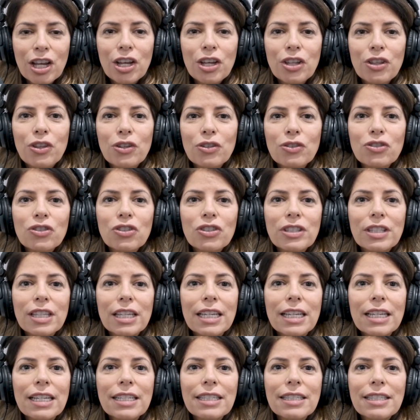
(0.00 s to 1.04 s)
those
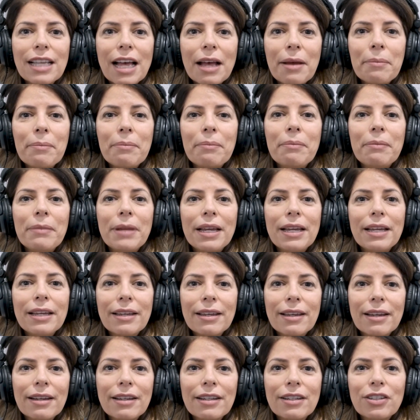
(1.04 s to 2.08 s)
things that
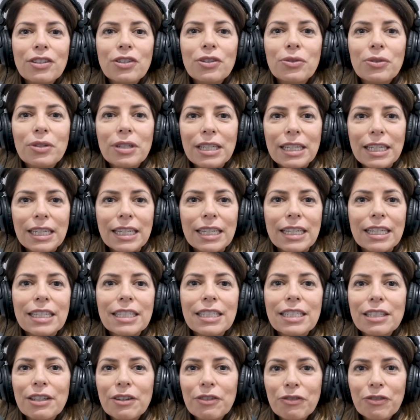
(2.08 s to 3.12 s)
make it
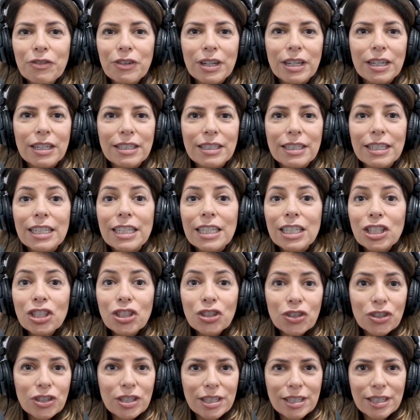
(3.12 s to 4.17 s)
unique, different,
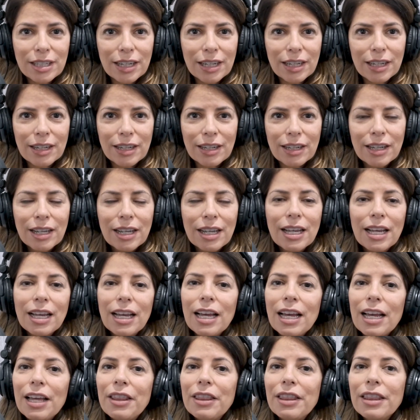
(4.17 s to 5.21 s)
interesting.
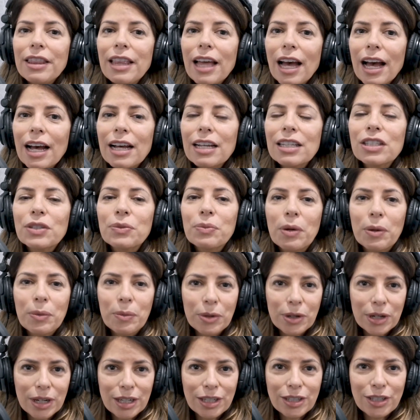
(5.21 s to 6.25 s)
And that's what
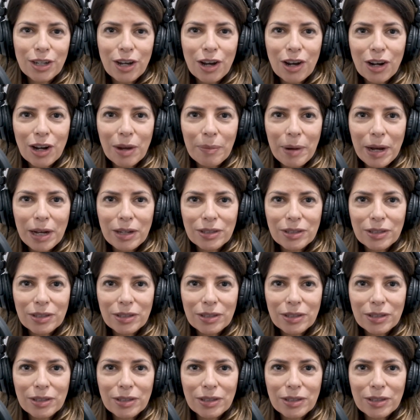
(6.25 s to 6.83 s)
we're going to talk about